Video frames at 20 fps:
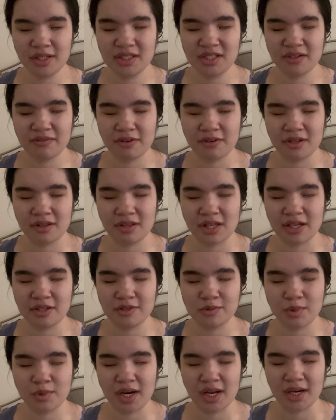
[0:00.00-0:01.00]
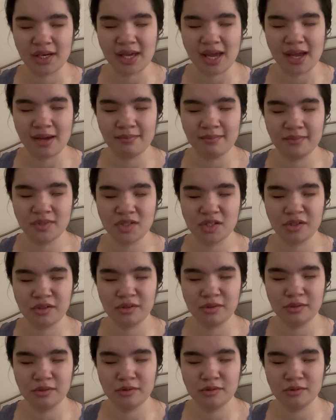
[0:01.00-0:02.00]
different things when it came
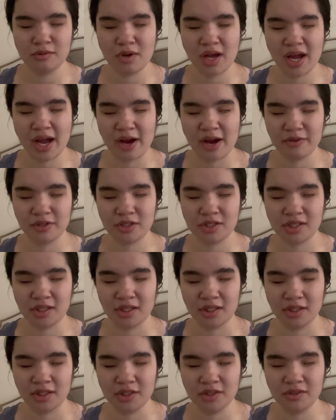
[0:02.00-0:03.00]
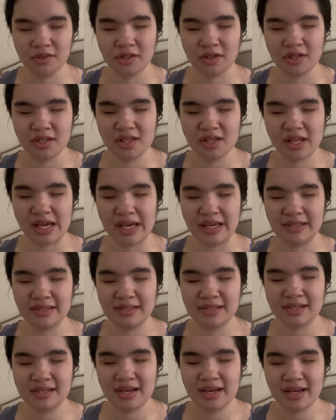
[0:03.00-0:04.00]
to how to do certain things.